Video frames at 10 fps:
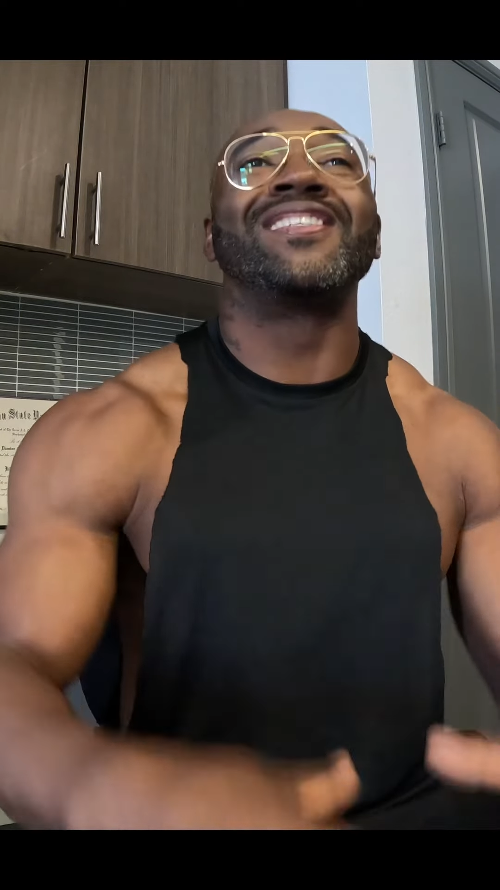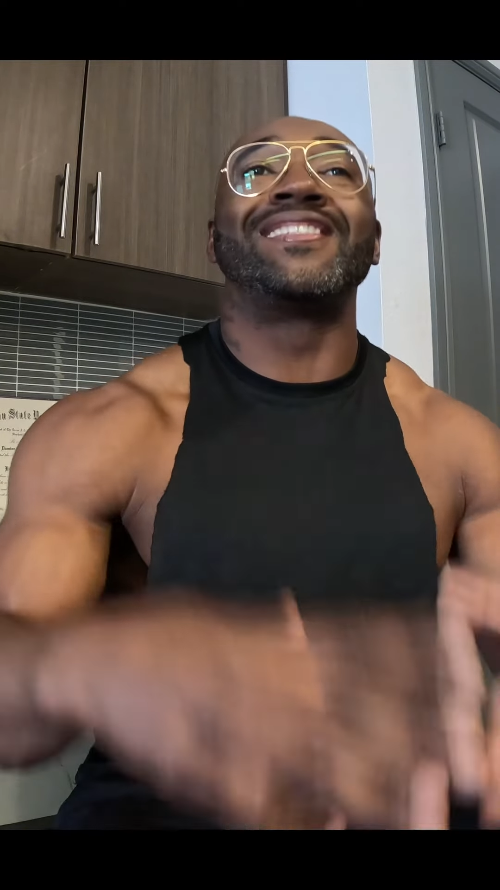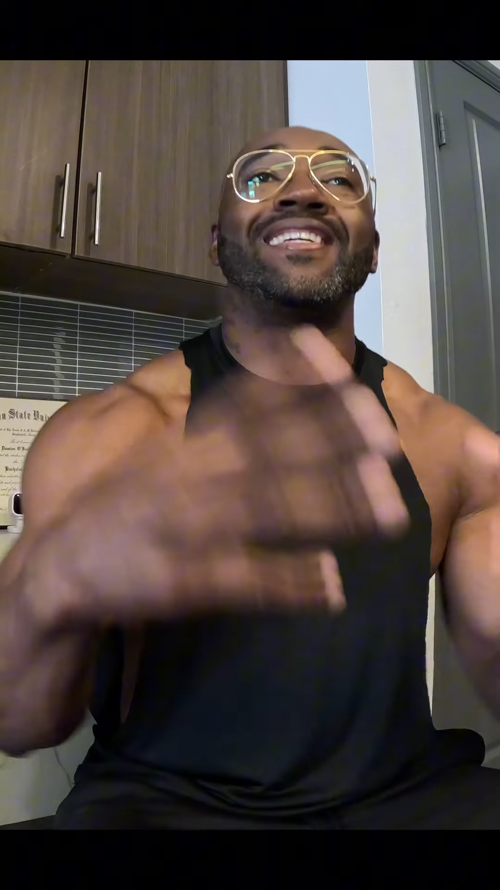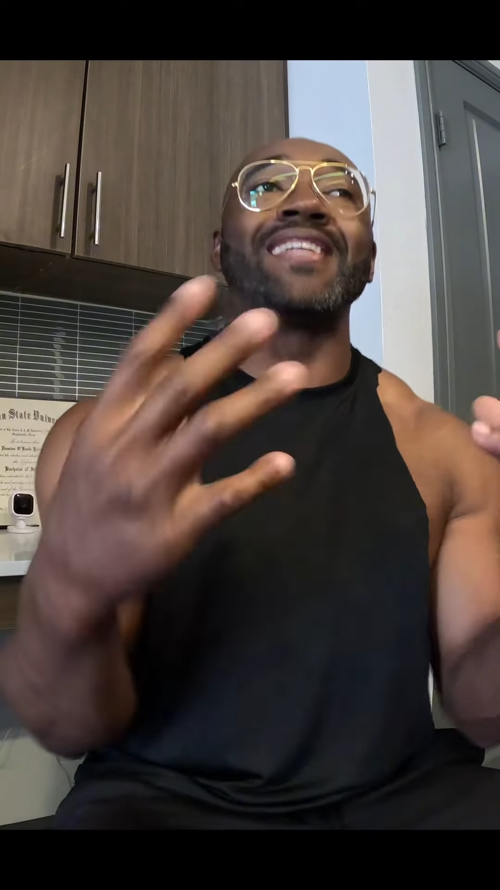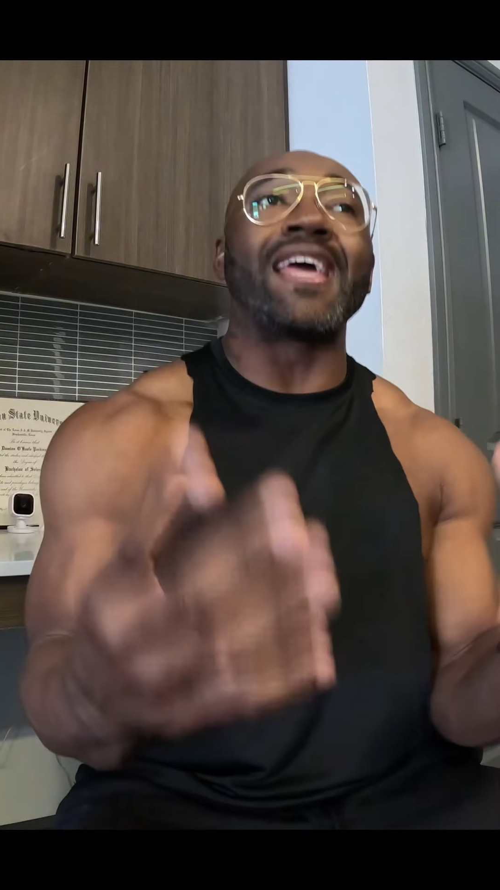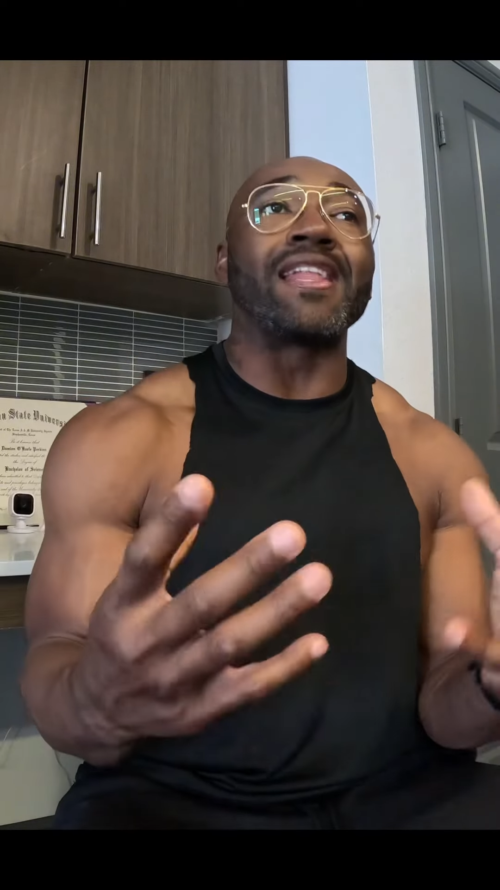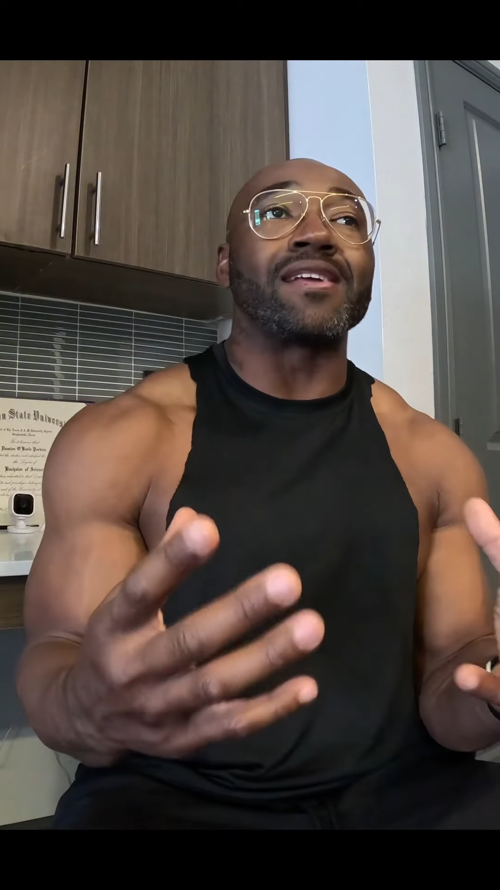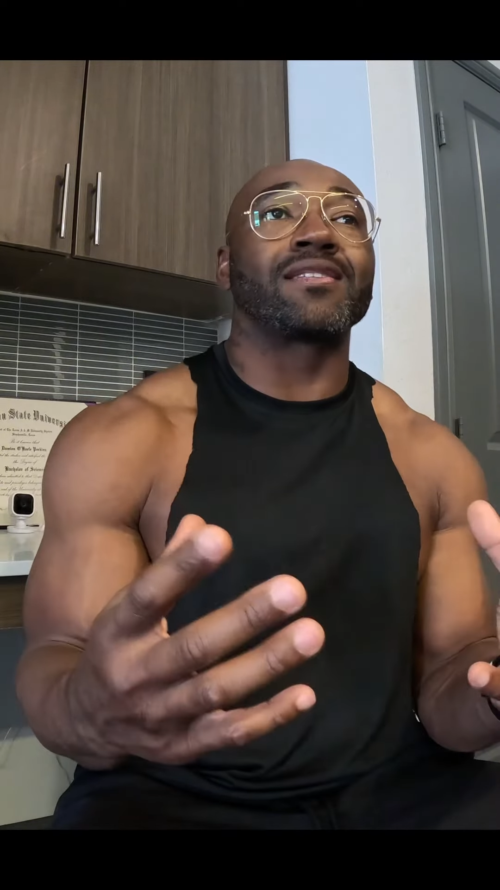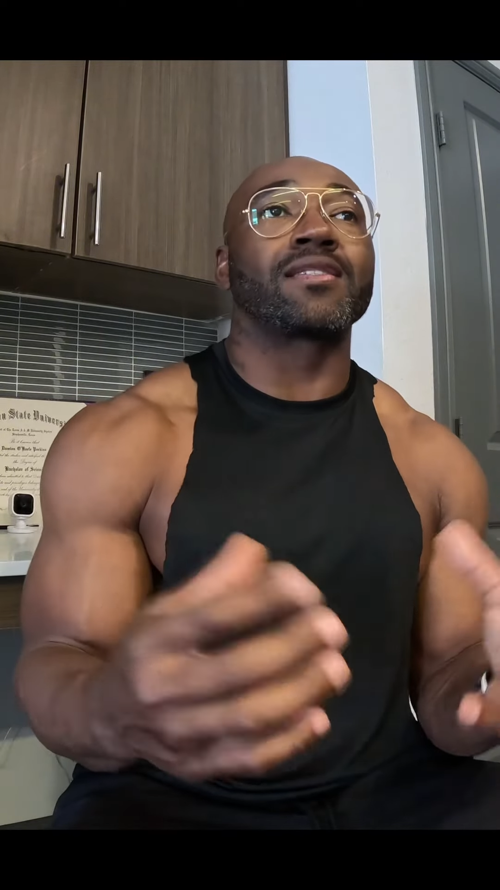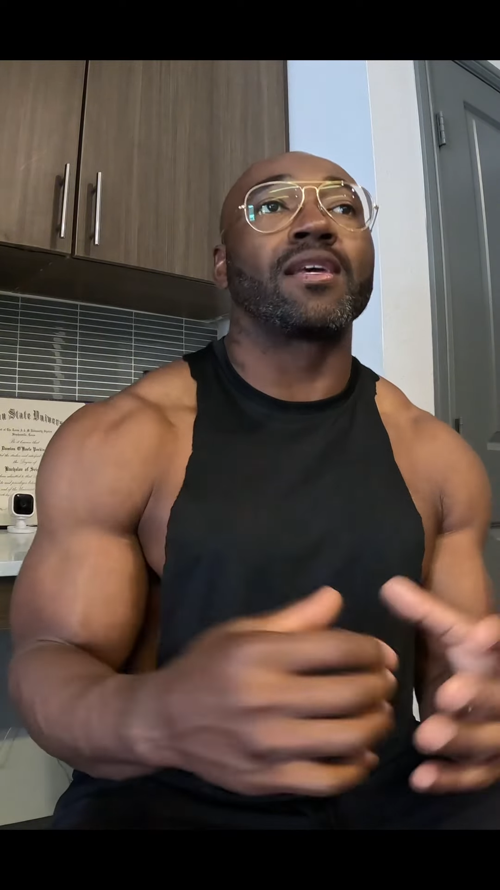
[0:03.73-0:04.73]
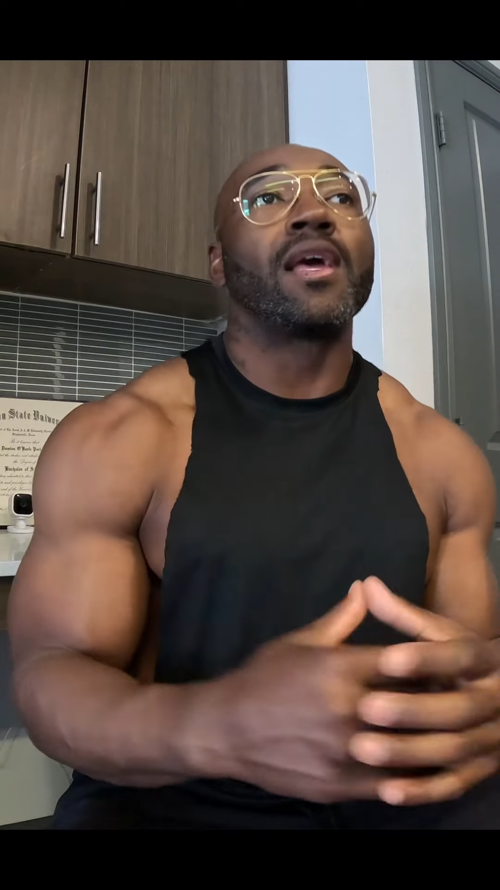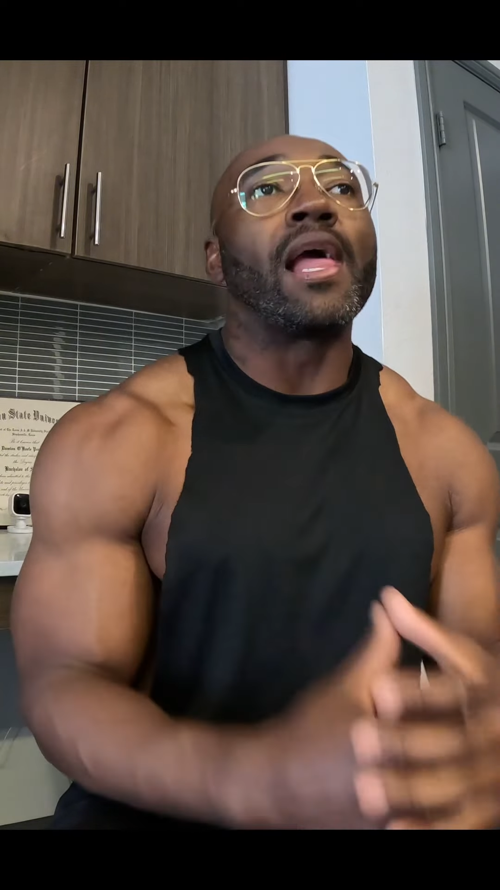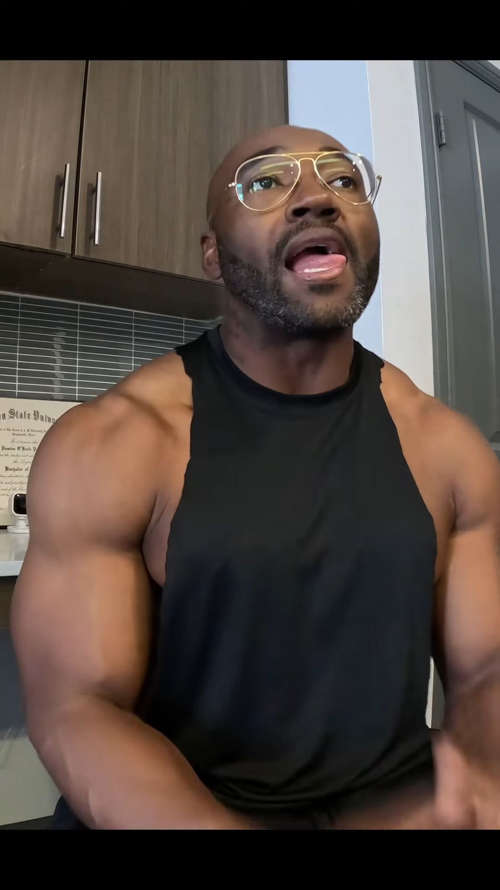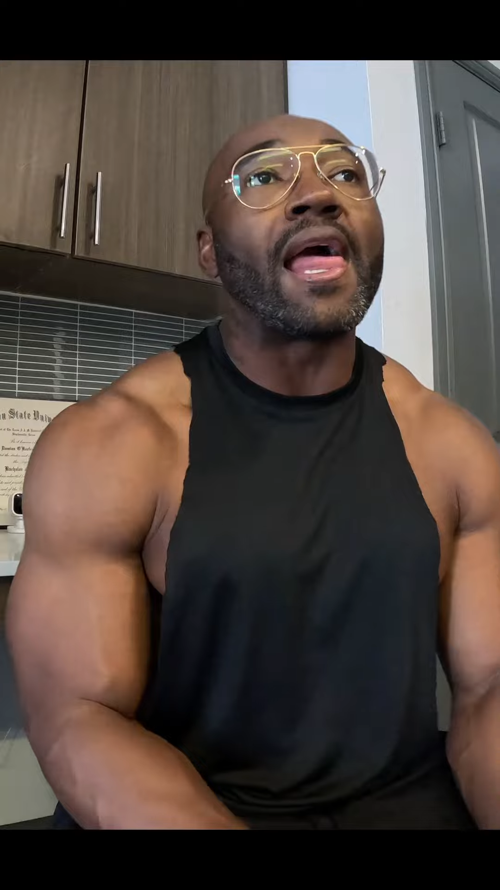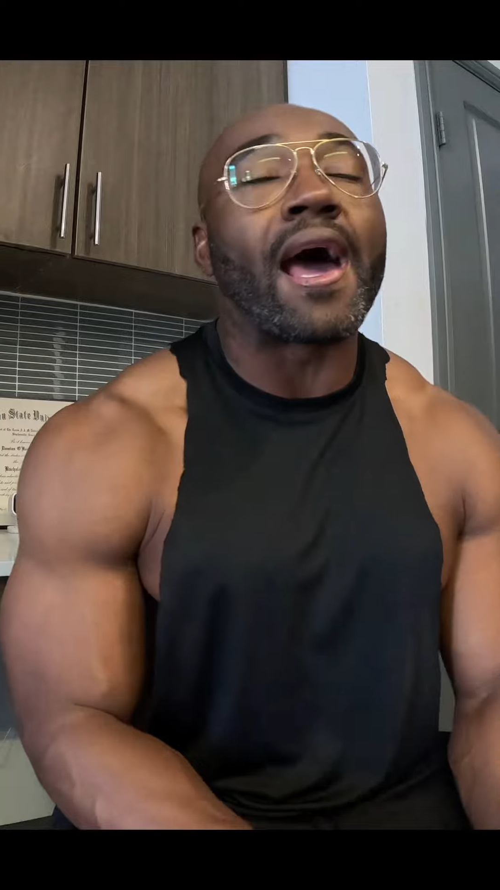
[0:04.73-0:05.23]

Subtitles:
genetics and